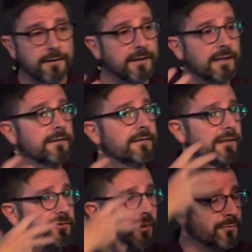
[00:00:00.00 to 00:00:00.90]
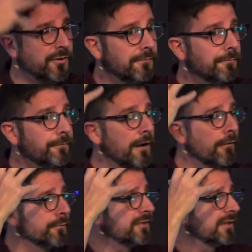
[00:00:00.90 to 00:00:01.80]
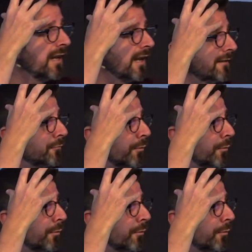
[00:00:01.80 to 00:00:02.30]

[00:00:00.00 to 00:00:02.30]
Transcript: the, the Egyptian pharaohs and kings